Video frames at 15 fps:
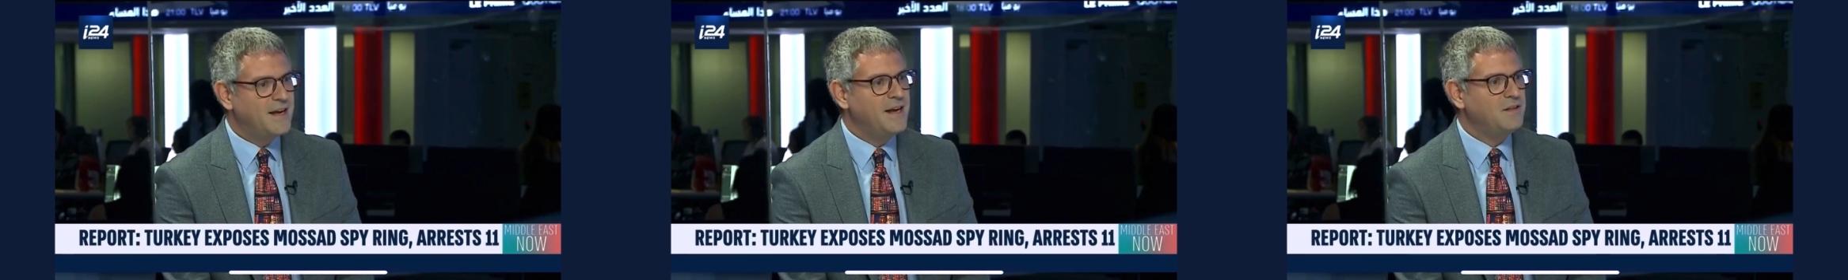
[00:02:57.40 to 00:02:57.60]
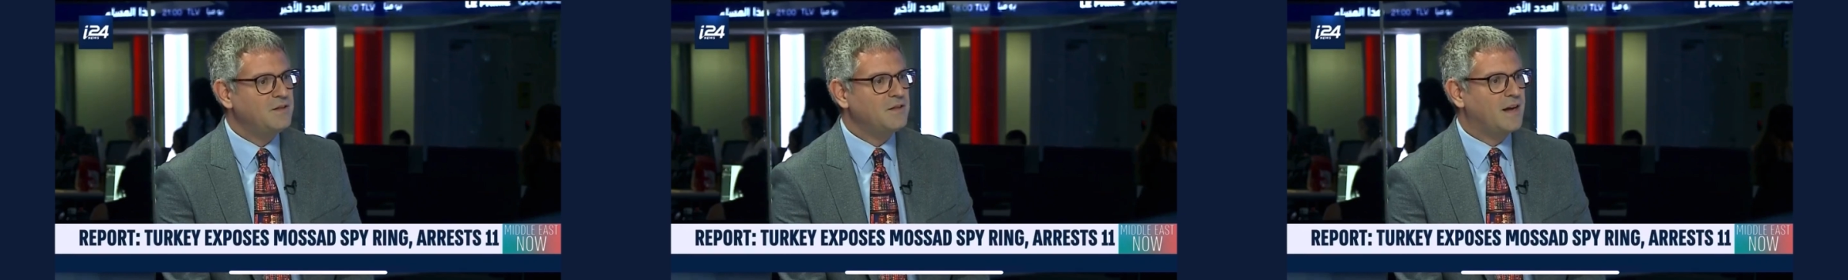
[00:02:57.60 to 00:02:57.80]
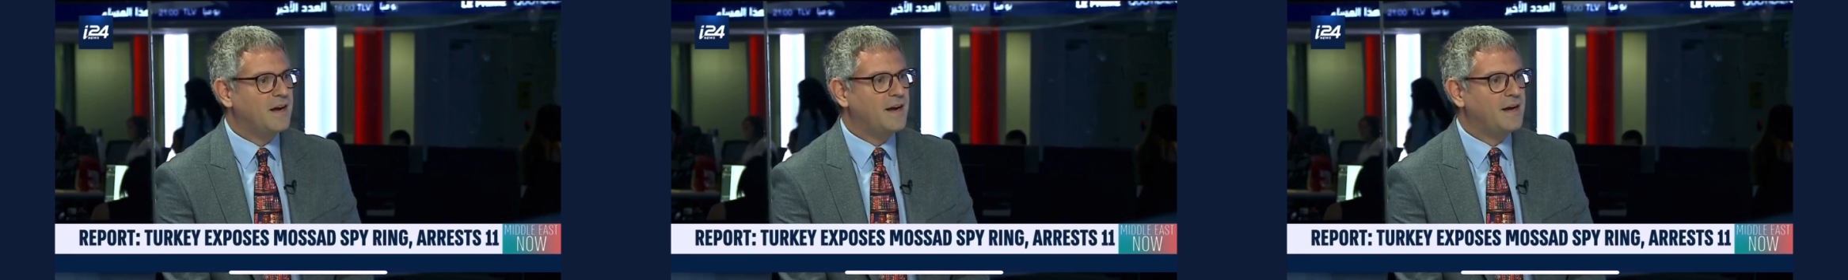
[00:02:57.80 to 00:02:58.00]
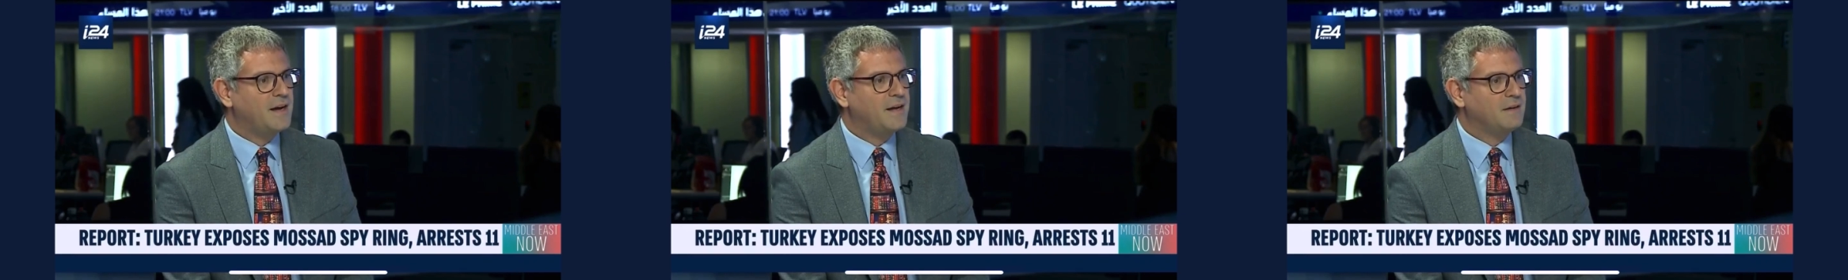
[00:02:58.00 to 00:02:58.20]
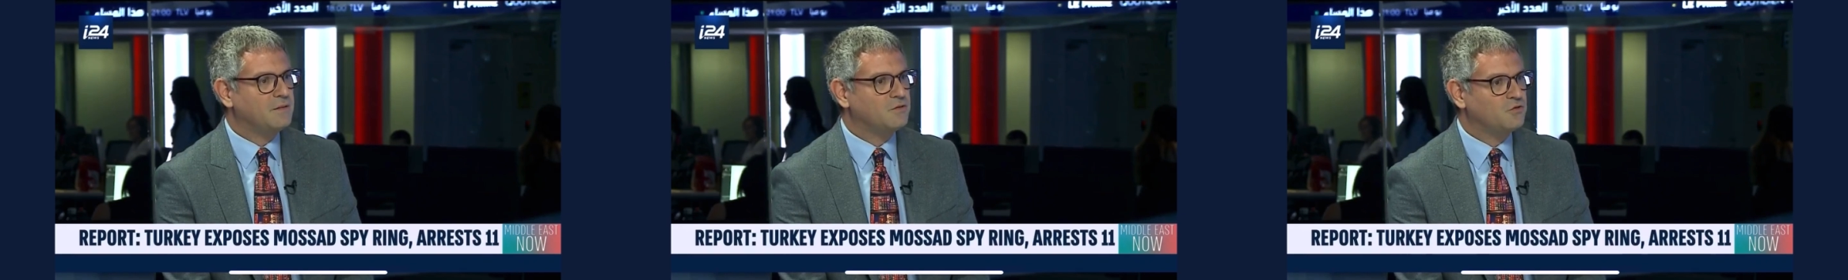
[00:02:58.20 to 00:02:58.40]
that,
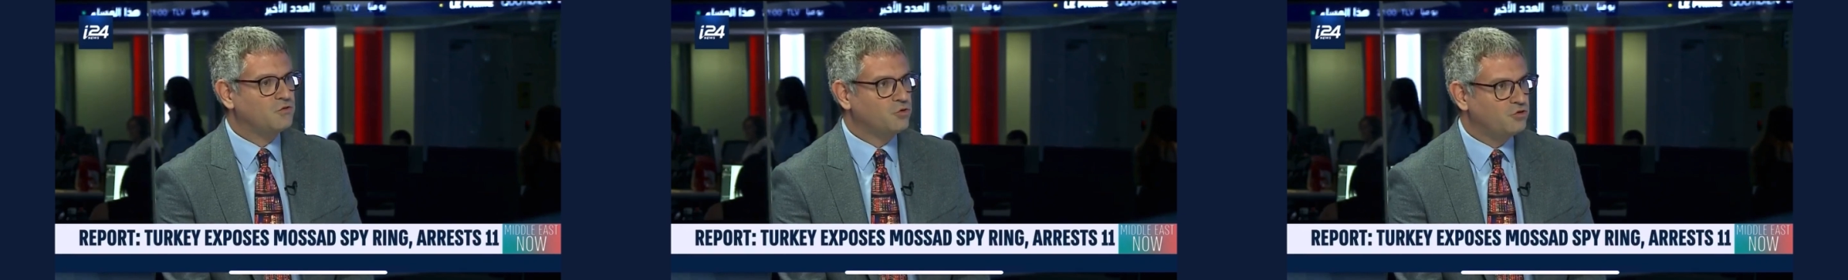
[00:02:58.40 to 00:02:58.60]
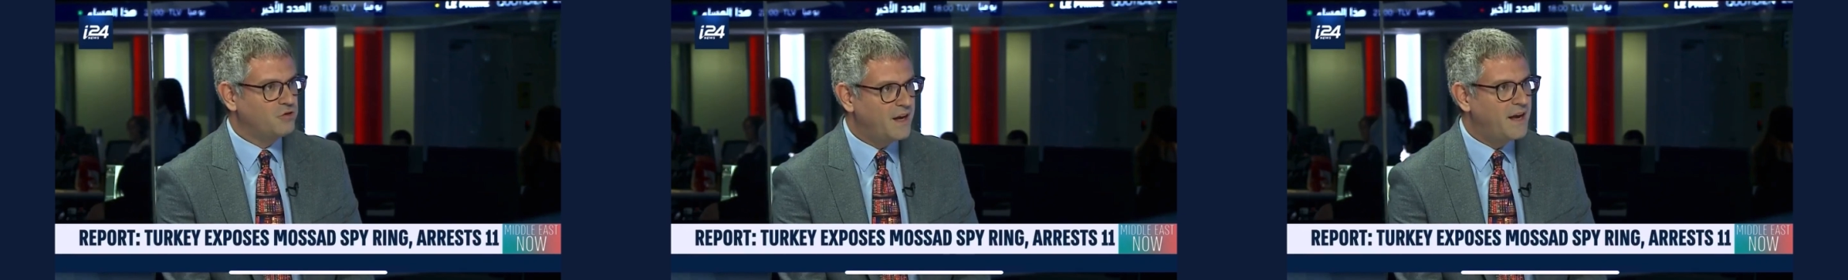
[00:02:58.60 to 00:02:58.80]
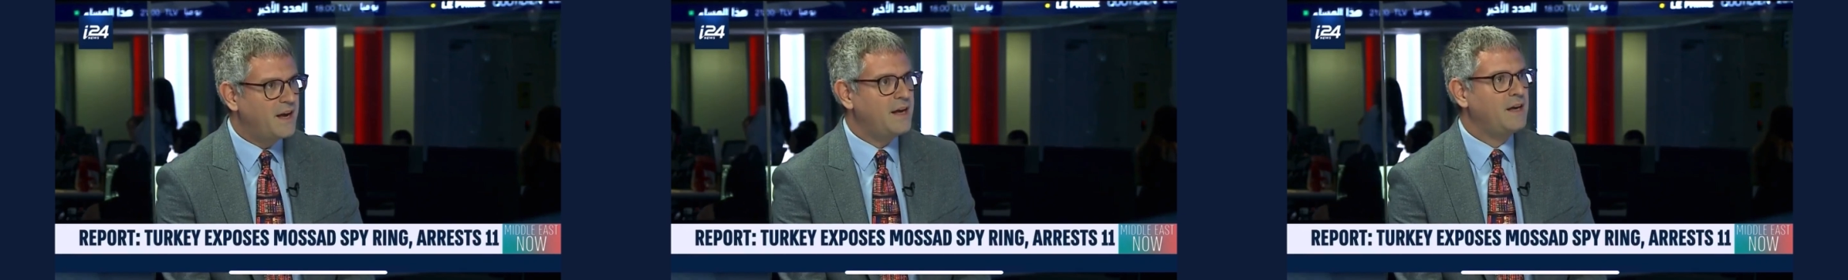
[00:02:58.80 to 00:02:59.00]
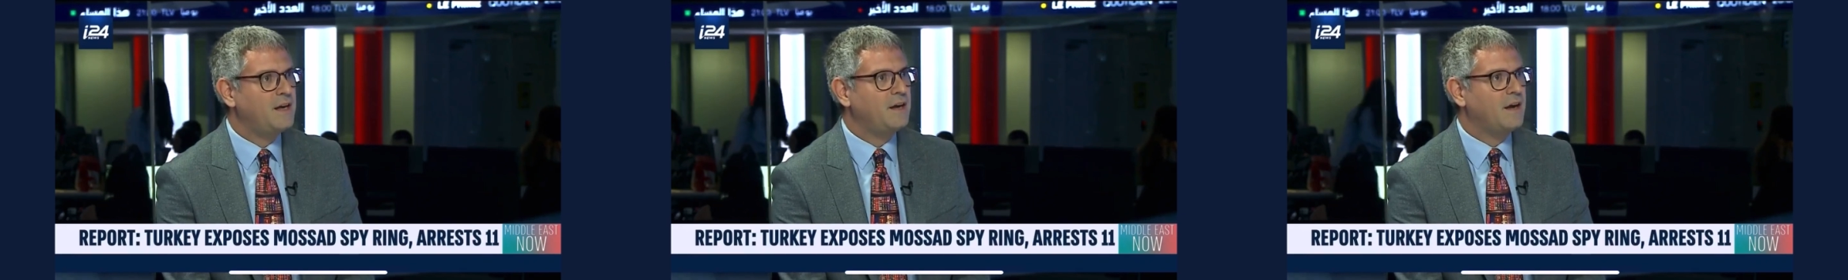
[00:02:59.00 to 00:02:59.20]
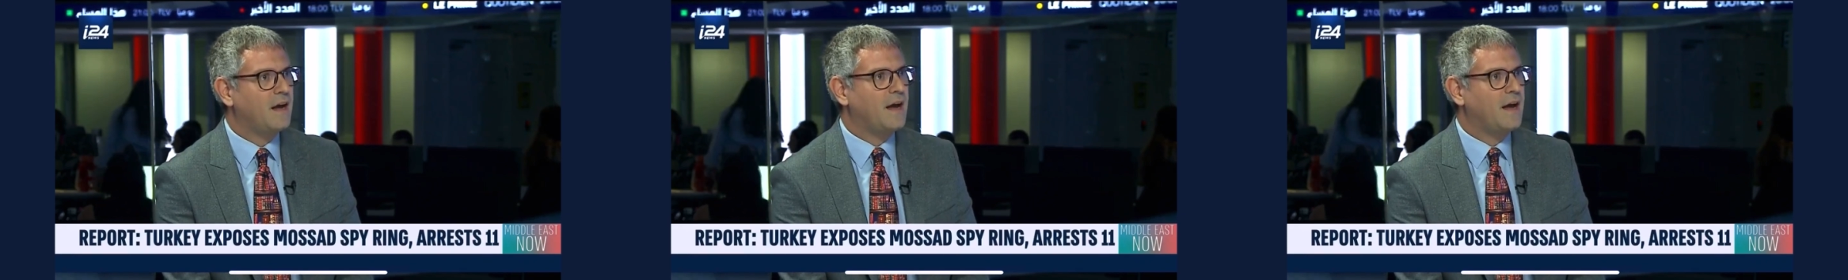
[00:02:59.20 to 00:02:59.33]
today